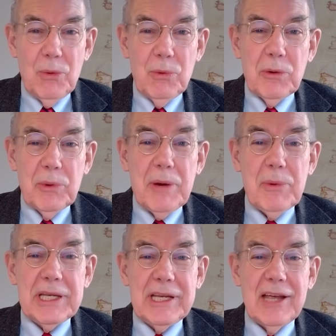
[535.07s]
where we
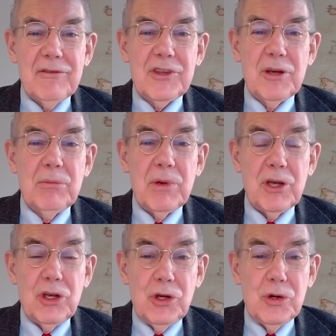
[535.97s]
would give them
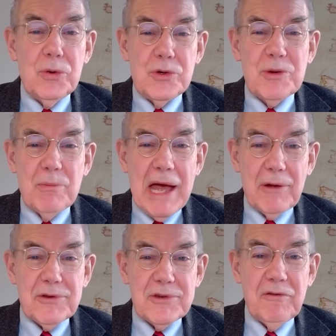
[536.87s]
huge amounts